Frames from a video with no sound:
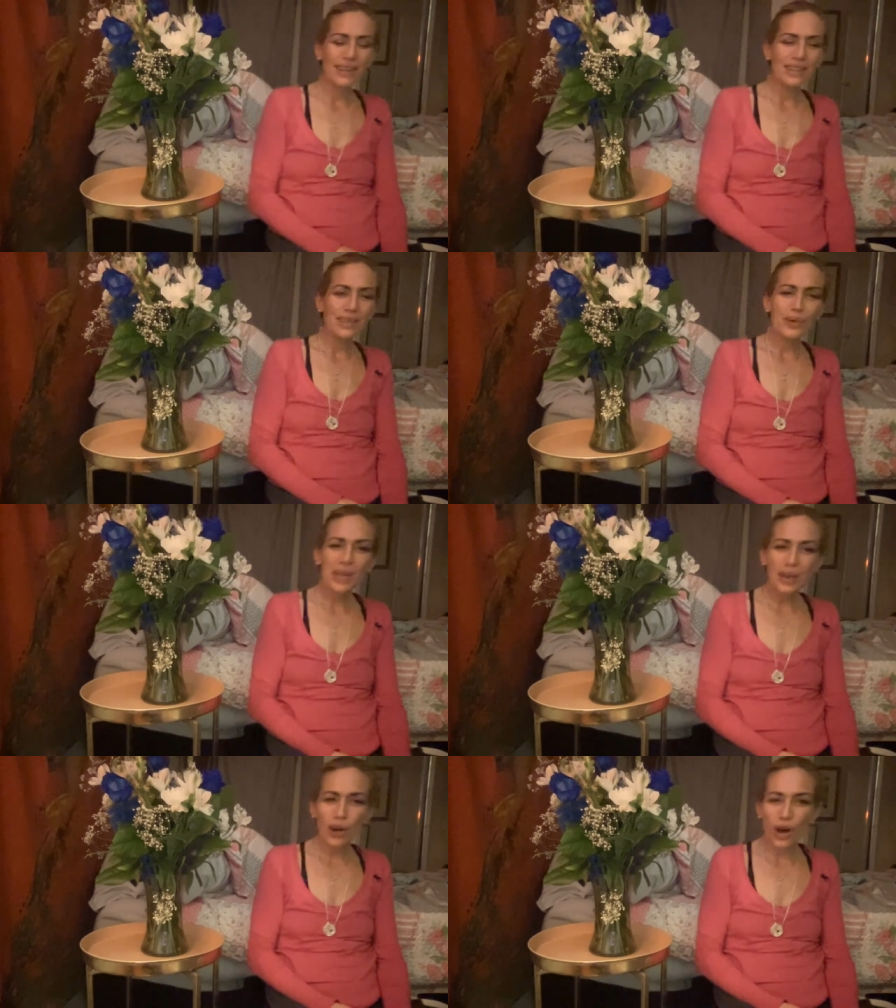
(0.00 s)
can we
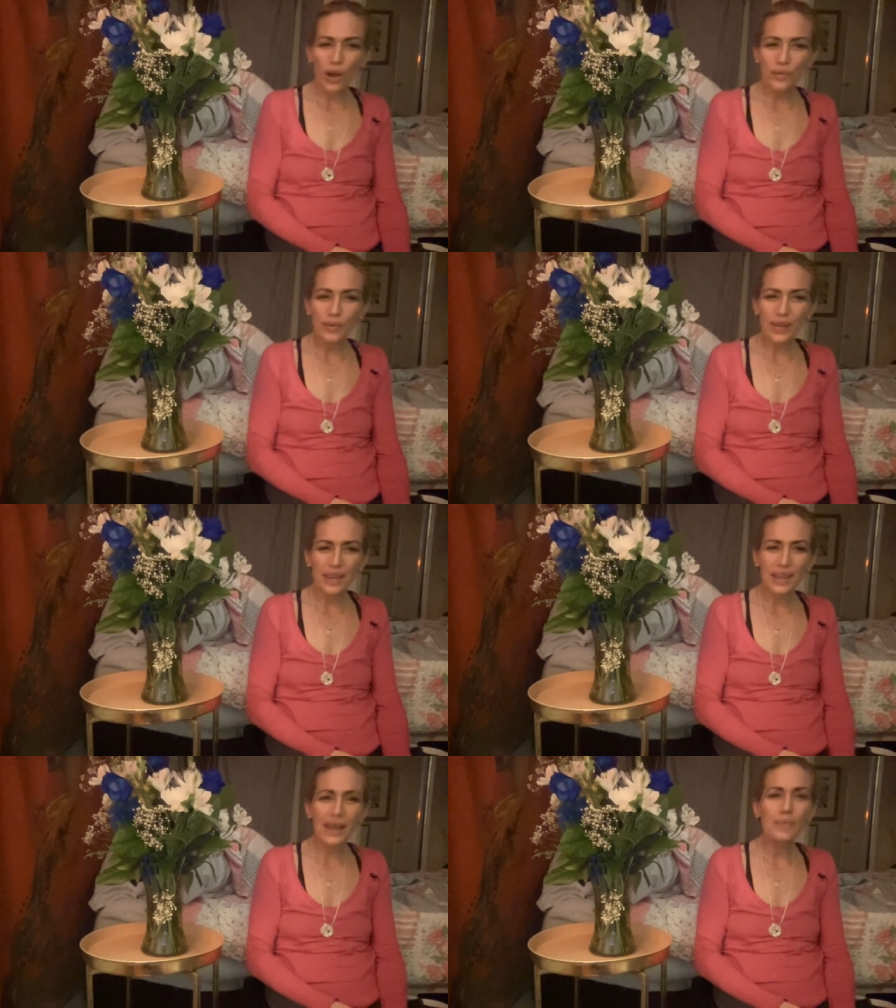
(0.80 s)
get a coffee? I
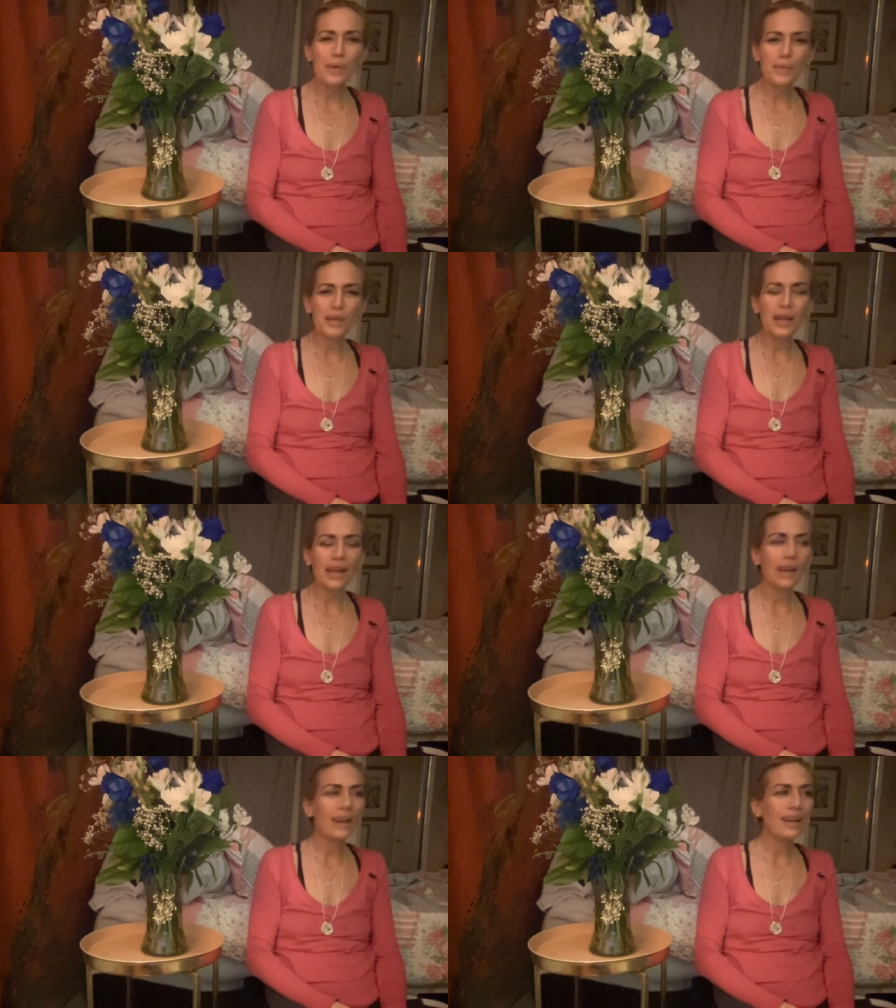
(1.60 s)
think I remember
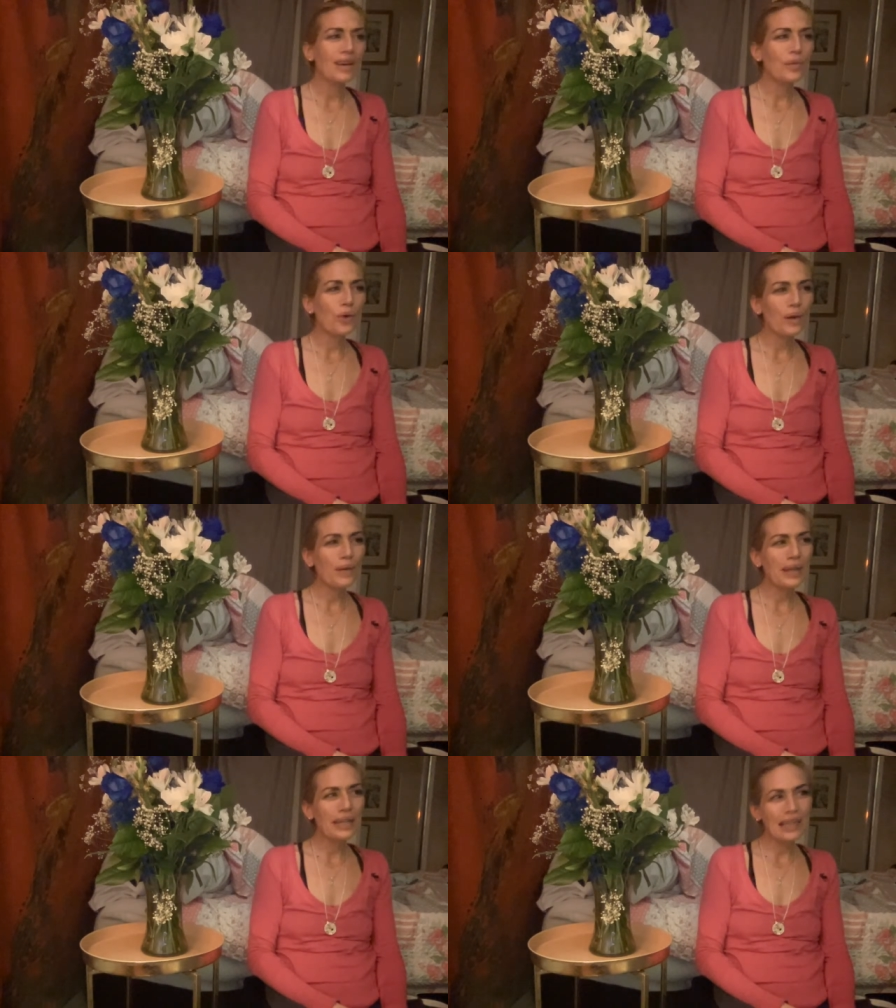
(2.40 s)
like one of
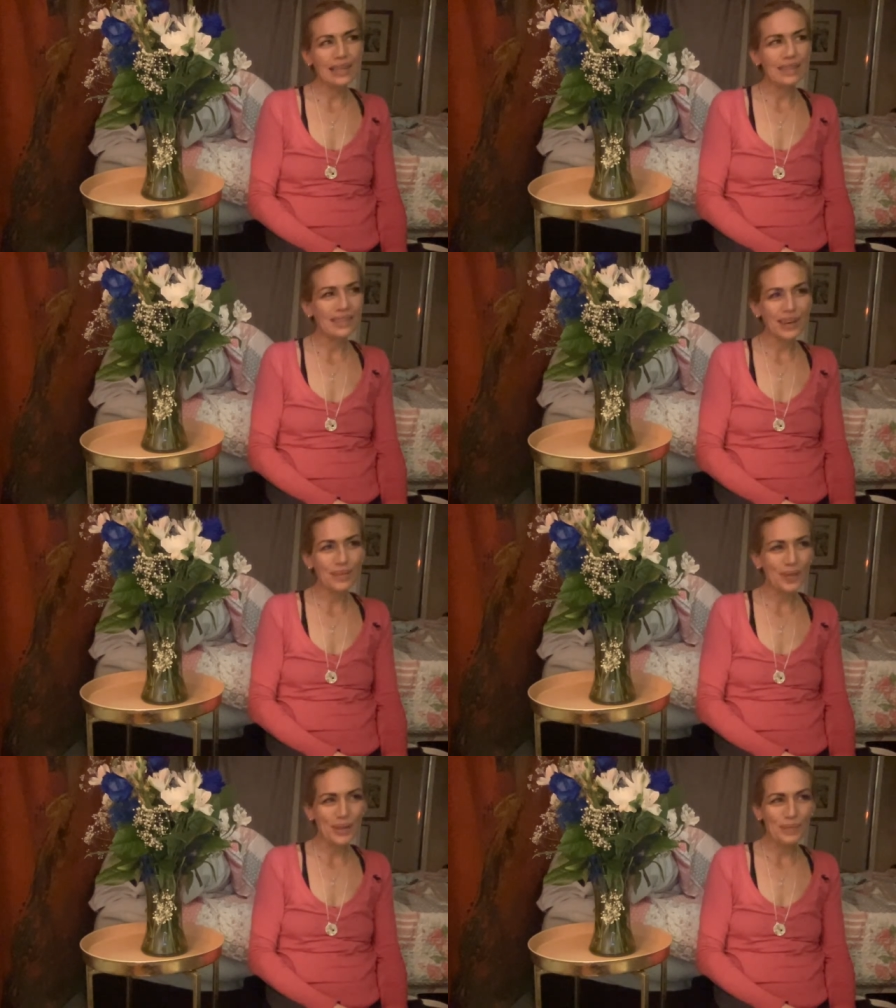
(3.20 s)
my needs not
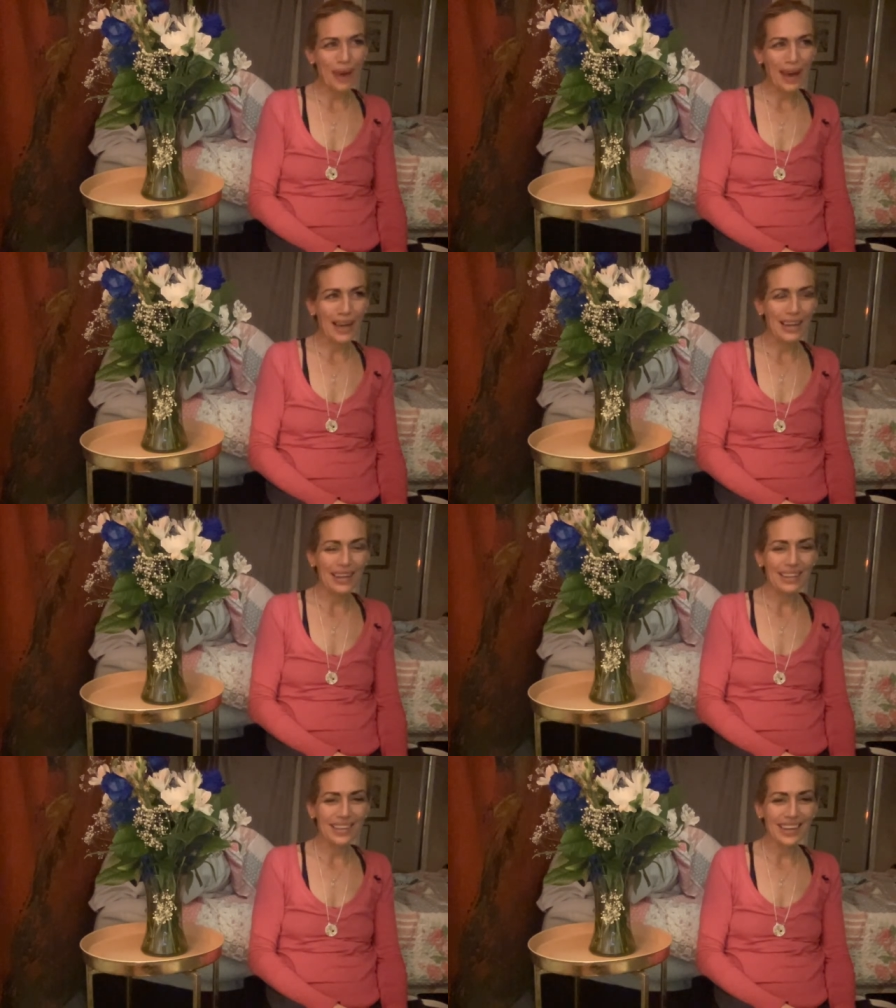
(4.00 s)
being met,
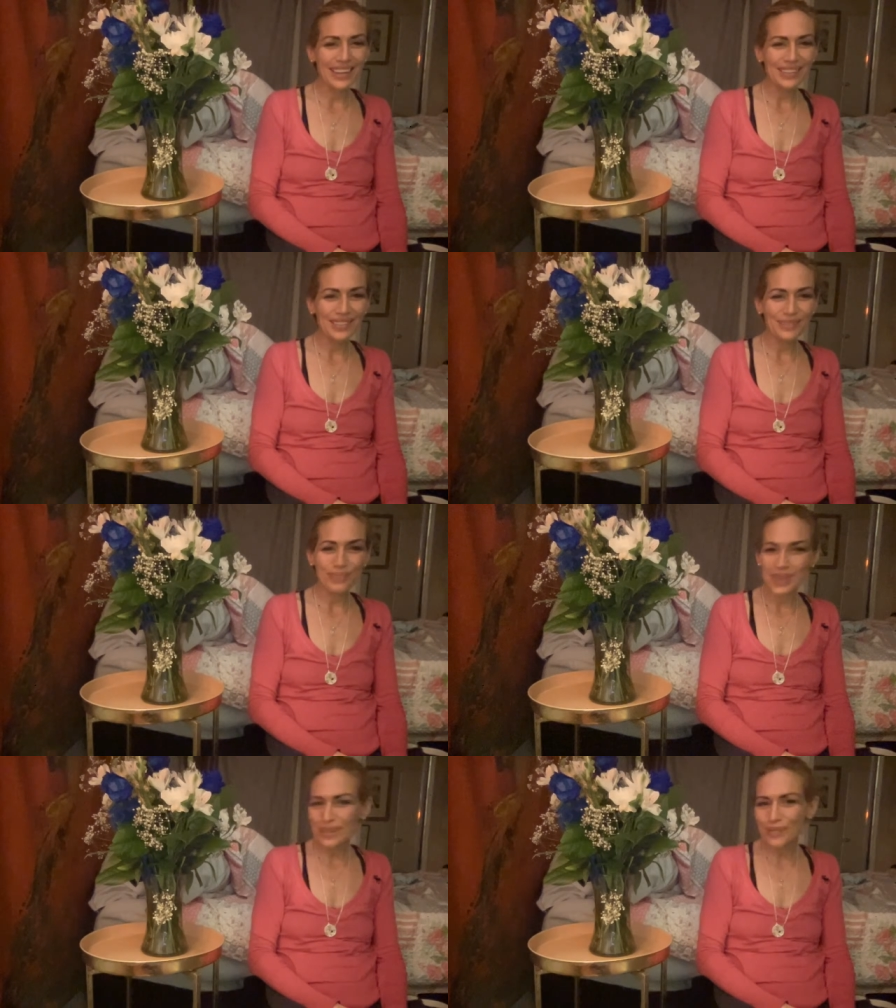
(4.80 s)
and like
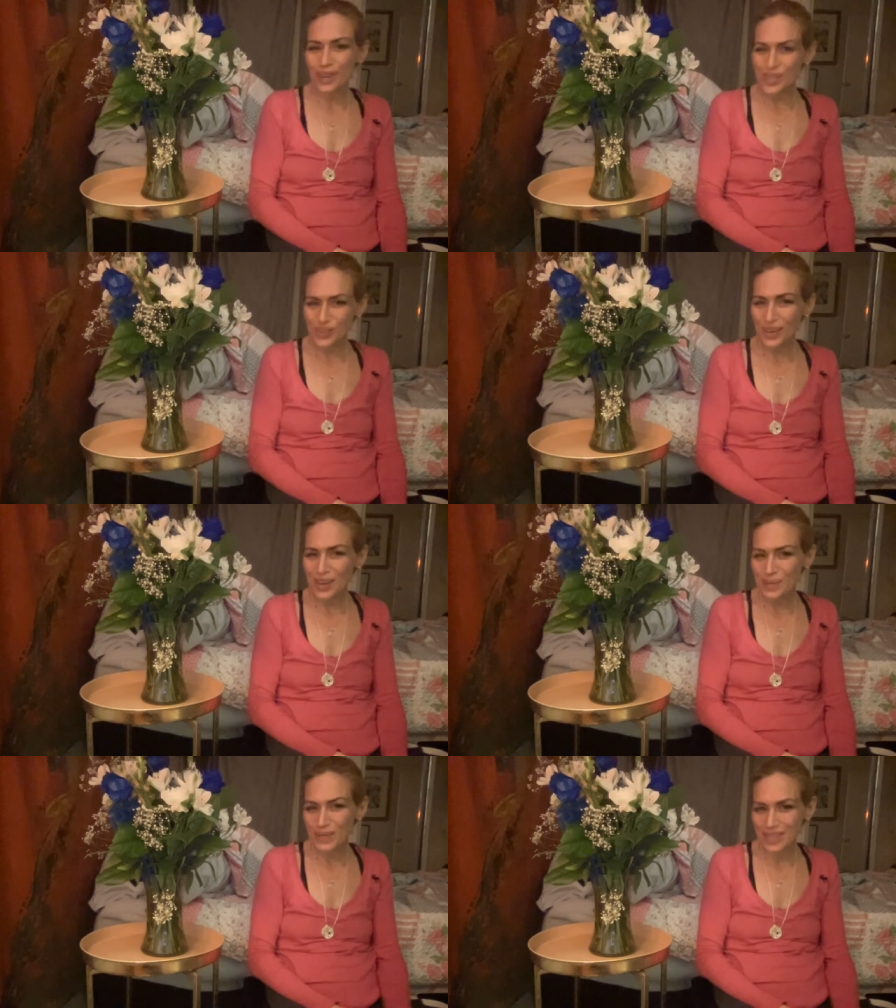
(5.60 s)
being
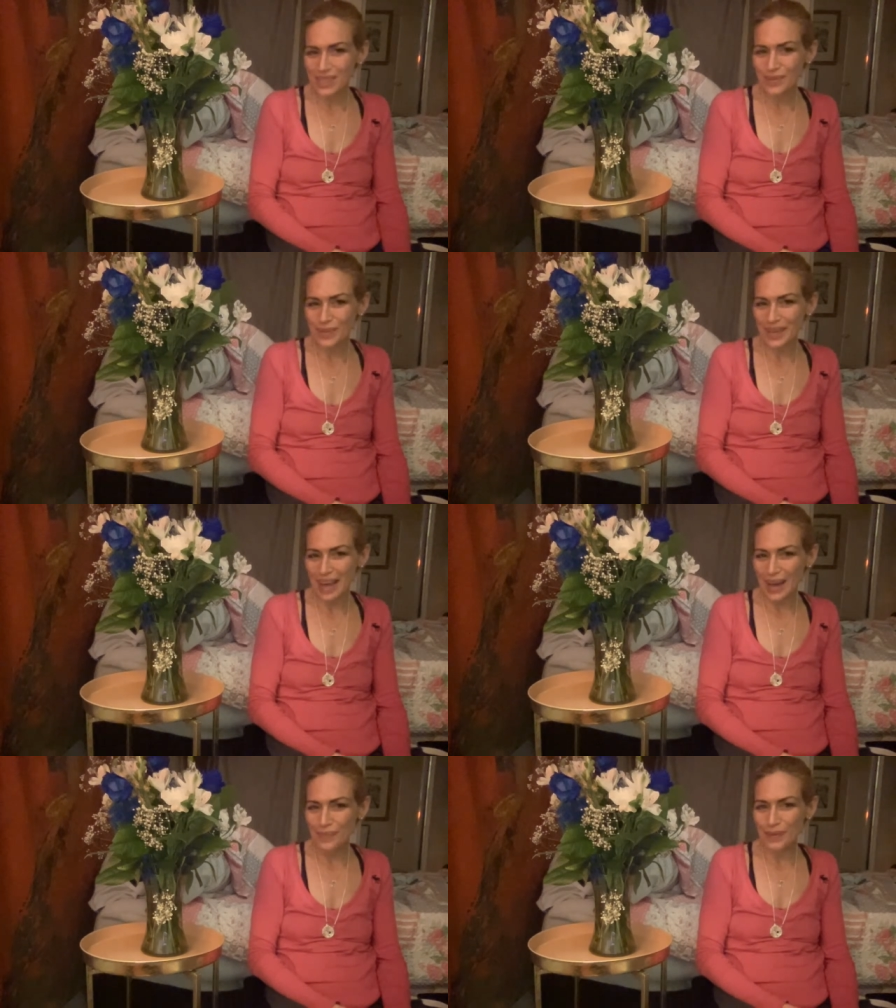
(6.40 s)
frustrated but still being
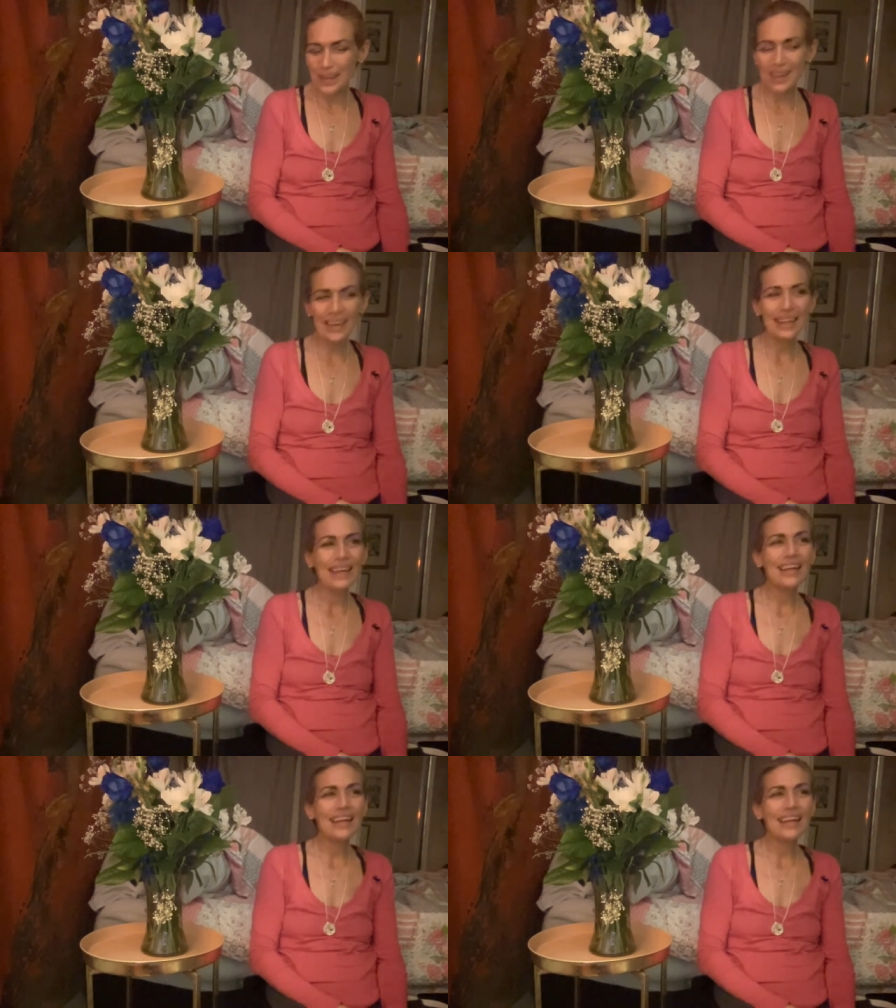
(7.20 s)
happy.